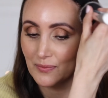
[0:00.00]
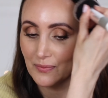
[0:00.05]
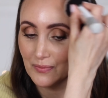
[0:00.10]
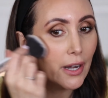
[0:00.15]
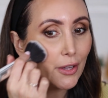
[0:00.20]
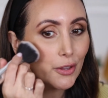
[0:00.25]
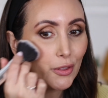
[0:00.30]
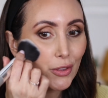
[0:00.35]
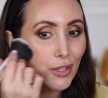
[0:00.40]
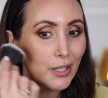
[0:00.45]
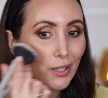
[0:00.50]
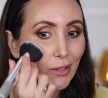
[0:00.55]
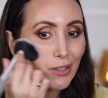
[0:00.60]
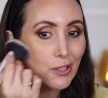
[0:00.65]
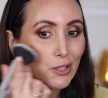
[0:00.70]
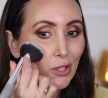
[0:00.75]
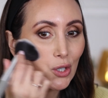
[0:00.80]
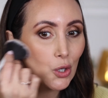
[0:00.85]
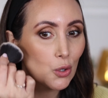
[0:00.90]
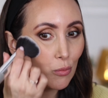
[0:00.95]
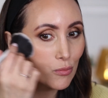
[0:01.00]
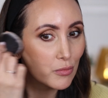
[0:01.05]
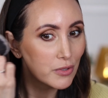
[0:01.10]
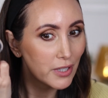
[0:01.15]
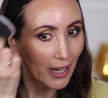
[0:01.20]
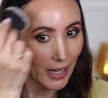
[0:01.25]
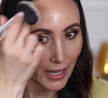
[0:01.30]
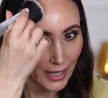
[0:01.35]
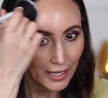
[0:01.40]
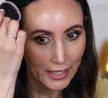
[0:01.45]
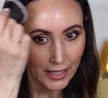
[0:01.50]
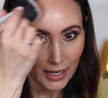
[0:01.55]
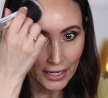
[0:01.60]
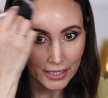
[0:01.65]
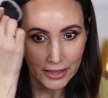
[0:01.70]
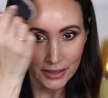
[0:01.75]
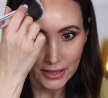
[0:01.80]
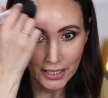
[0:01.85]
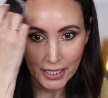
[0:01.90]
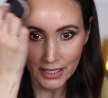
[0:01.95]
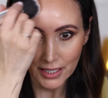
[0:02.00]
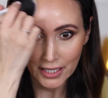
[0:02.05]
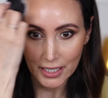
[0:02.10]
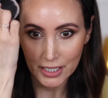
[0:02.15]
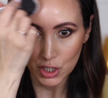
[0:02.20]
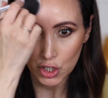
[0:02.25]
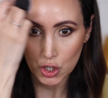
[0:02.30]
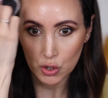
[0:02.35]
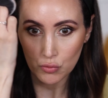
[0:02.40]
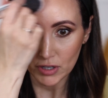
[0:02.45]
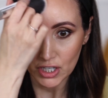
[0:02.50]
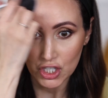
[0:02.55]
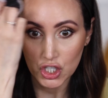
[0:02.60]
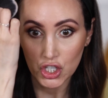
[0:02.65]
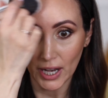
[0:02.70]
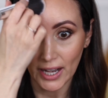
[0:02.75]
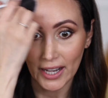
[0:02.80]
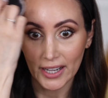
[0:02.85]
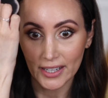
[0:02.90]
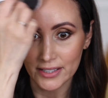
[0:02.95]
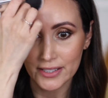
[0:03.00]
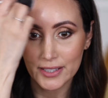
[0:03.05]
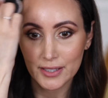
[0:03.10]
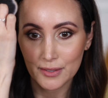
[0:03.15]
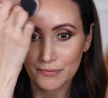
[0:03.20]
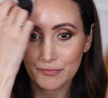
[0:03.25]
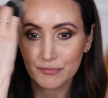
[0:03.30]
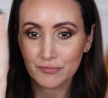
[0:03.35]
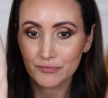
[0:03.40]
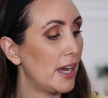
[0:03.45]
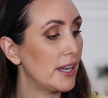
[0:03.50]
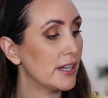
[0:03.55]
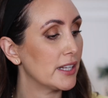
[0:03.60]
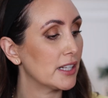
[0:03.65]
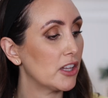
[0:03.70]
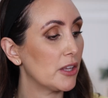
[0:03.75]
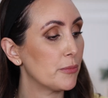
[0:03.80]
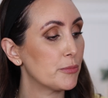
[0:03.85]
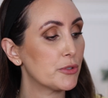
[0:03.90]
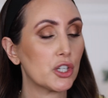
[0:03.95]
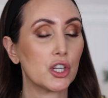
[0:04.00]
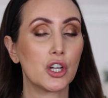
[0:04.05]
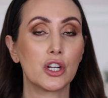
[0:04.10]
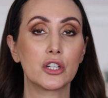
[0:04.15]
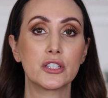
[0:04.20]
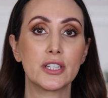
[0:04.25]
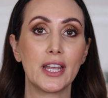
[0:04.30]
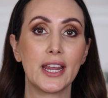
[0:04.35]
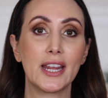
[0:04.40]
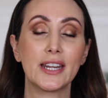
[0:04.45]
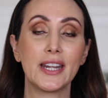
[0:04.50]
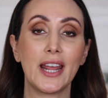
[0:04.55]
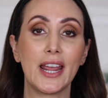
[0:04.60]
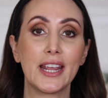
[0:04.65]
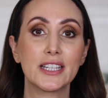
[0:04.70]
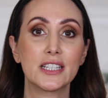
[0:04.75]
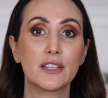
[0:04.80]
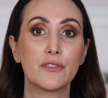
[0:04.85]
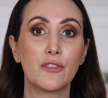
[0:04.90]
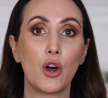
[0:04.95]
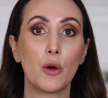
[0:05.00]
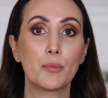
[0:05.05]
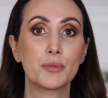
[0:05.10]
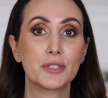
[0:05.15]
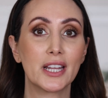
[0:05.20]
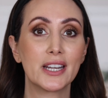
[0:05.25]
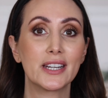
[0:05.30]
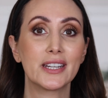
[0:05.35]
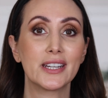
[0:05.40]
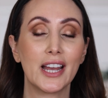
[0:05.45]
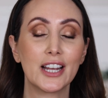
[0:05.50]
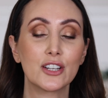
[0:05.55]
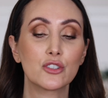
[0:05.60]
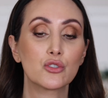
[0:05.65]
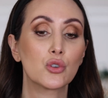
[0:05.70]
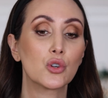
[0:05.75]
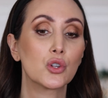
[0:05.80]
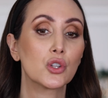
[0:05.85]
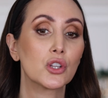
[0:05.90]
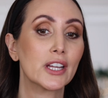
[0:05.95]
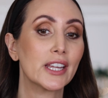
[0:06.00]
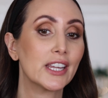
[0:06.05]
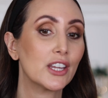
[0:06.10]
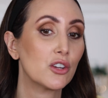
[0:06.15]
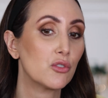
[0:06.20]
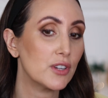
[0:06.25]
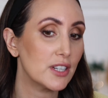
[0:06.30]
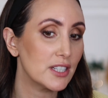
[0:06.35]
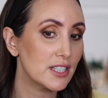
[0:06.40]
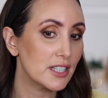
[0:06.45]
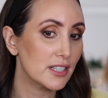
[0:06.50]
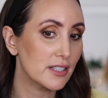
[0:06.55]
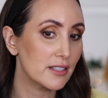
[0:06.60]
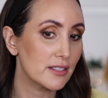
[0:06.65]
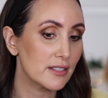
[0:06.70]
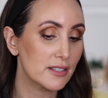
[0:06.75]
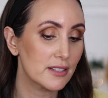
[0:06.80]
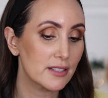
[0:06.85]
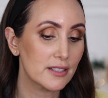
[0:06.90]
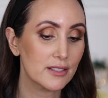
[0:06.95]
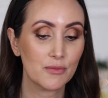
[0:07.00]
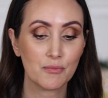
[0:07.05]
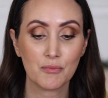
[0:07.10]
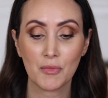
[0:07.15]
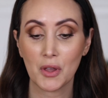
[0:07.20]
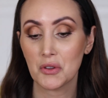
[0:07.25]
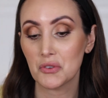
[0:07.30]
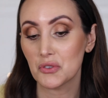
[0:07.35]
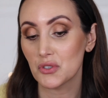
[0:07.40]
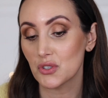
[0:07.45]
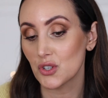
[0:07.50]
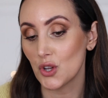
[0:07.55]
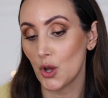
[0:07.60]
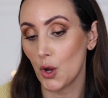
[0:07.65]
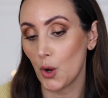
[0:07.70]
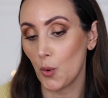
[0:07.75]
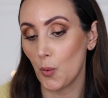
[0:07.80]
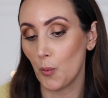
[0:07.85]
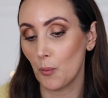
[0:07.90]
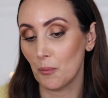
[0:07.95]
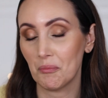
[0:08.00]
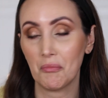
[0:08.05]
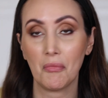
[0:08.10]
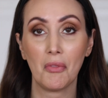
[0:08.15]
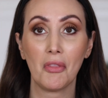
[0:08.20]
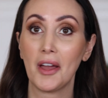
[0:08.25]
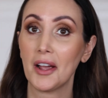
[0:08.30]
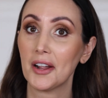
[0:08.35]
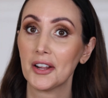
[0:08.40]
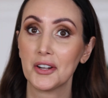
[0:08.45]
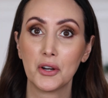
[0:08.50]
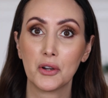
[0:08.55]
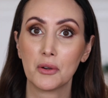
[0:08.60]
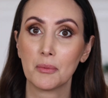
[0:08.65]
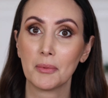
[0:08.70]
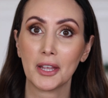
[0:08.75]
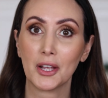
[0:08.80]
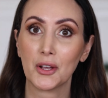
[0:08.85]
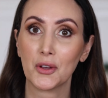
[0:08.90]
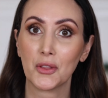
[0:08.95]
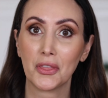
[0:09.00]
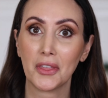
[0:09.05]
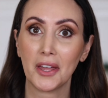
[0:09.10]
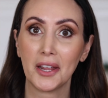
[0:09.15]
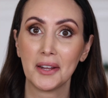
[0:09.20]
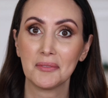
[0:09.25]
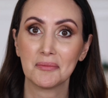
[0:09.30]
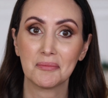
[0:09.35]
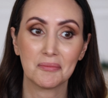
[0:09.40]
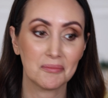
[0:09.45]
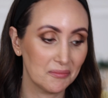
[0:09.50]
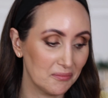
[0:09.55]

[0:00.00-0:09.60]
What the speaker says: And I think this comes in, I think it's 3 shades. And it claims to contain 84% natural ingredients. So that can only be a good thing.